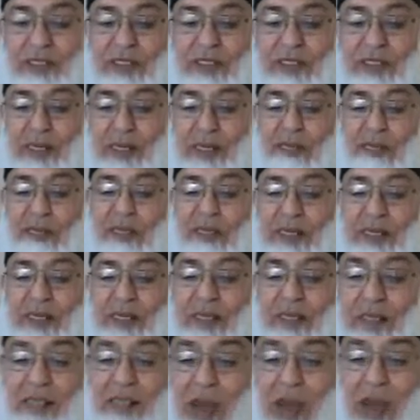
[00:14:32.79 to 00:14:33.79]
shall be
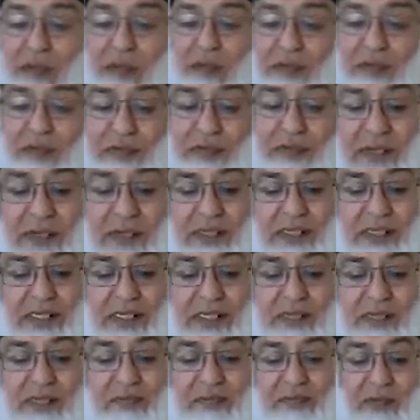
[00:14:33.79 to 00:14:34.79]
made in every
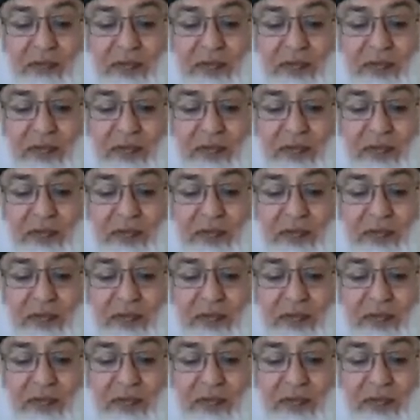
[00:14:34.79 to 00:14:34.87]
factory